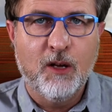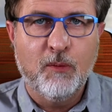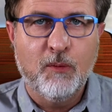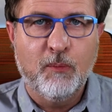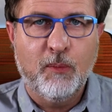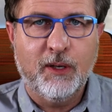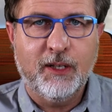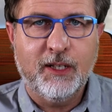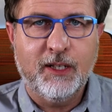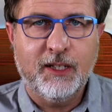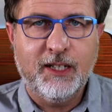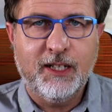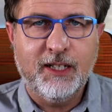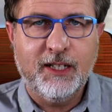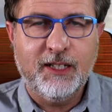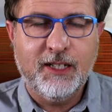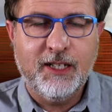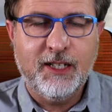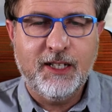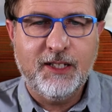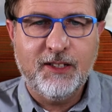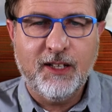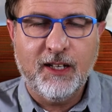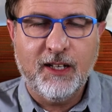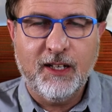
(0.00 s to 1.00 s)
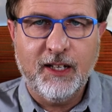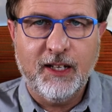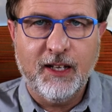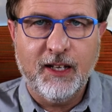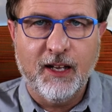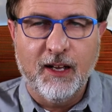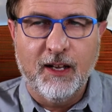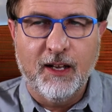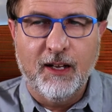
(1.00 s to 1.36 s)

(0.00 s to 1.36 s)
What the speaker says: but it is a